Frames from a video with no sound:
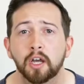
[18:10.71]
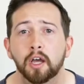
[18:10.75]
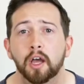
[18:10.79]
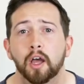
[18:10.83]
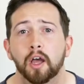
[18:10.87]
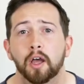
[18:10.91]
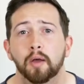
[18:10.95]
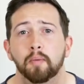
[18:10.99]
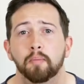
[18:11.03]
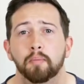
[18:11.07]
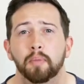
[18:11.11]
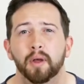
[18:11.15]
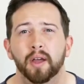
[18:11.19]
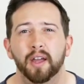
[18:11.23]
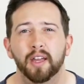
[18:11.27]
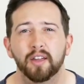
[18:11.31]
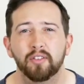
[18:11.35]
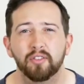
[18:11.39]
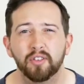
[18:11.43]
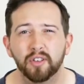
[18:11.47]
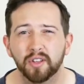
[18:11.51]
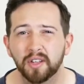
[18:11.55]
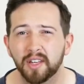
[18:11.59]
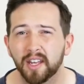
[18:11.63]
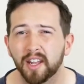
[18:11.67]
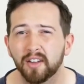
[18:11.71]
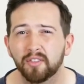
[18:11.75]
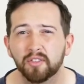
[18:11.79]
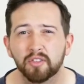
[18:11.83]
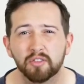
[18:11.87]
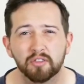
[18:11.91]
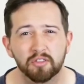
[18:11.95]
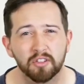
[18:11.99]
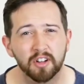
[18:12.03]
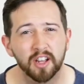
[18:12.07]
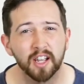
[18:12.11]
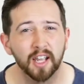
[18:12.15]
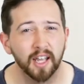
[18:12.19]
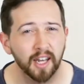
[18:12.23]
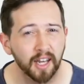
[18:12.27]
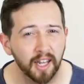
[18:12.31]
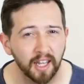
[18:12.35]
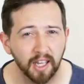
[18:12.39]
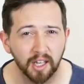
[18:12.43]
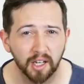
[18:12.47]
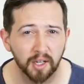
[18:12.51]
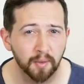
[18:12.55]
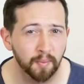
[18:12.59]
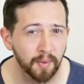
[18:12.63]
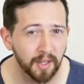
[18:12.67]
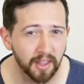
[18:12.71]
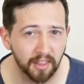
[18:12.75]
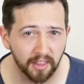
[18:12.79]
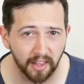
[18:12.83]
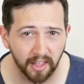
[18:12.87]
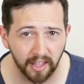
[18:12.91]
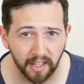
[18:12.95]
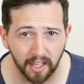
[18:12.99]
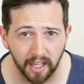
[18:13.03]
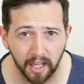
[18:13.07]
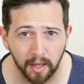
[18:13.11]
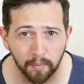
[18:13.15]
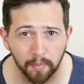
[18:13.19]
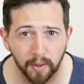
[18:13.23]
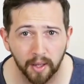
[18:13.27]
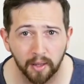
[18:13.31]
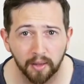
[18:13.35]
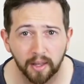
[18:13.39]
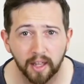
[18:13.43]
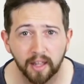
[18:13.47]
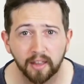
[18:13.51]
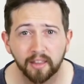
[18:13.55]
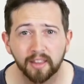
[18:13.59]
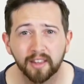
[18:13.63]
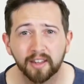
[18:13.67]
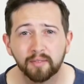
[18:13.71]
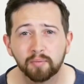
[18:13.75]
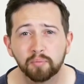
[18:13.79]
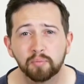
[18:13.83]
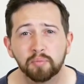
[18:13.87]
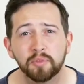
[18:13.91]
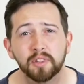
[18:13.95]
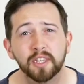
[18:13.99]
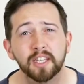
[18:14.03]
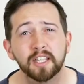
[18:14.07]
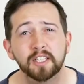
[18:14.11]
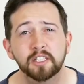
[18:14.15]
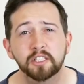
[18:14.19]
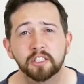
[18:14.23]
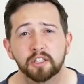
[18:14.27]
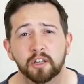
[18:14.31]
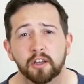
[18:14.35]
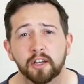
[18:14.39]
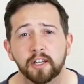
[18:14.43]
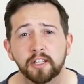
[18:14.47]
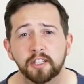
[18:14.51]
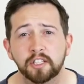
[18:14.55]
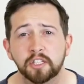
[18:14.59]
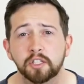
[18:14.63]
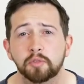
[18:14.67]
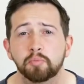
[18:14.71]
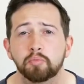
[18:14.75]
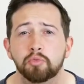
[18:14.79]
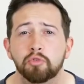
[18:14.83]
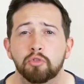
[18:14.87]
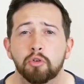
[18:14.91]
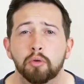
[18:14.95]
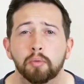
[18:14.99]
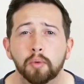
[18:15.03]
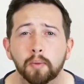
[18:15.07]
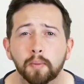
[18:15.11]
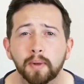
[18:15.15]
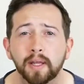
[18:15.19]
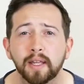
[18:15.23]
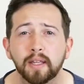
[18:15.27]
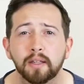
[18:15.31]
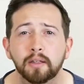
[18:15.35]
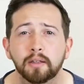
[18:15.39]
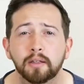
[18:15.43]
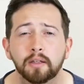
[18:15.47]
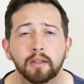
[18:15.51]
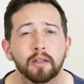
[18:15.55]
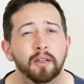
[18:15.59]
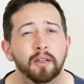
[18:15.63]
But if you're never really going to be thinking about that, then this size is probably